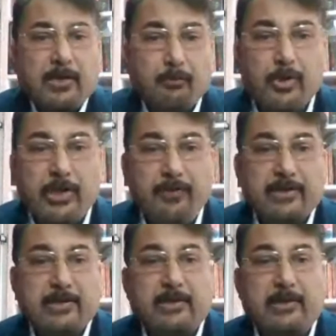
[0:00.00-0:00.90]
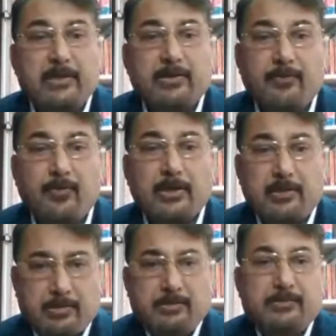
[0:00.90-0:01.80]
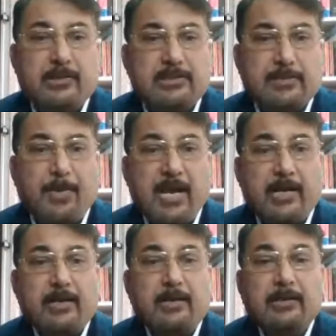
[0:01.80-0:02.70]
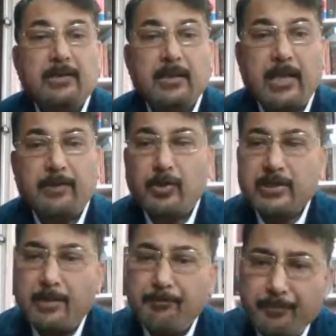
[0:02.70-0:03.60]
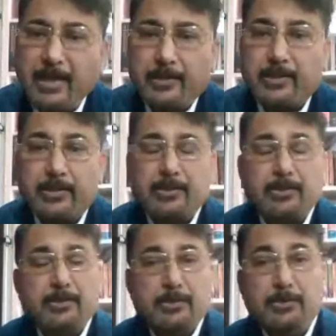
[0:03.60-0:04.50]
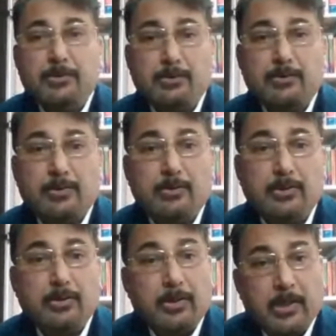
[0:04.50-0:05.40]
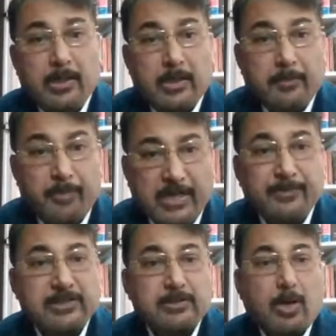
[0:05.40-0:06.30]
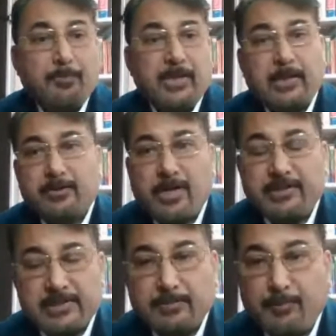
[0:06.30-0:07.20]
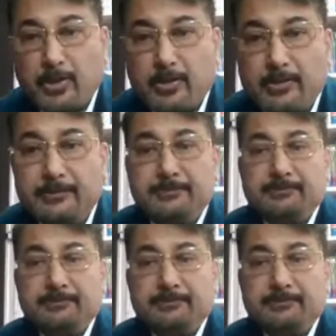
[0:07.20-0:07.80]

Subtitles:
what motivated, what inspired, and what compelled you to pick up this topic and write this book.